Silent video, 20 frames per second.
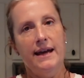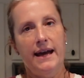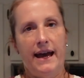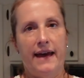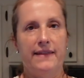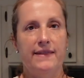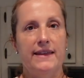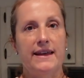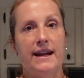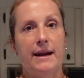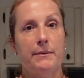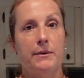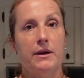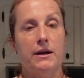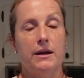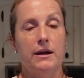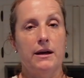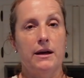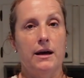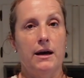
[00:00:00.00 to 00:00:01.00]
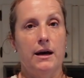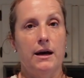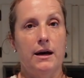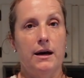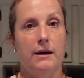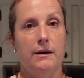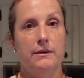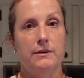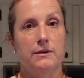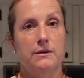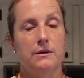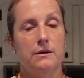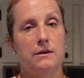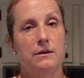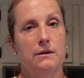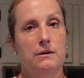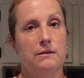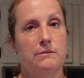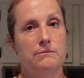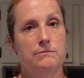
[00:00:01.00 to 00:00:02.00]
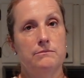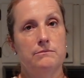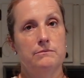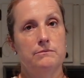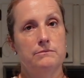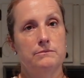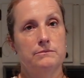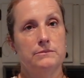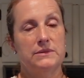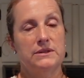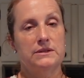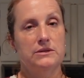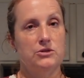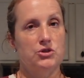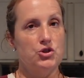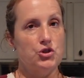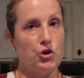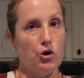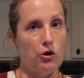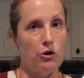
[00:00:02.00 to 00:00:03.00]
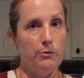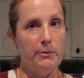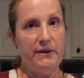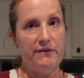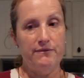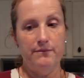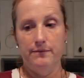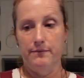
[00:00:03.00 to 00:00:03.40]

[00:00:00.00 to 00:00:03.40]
And then I'm going to stir them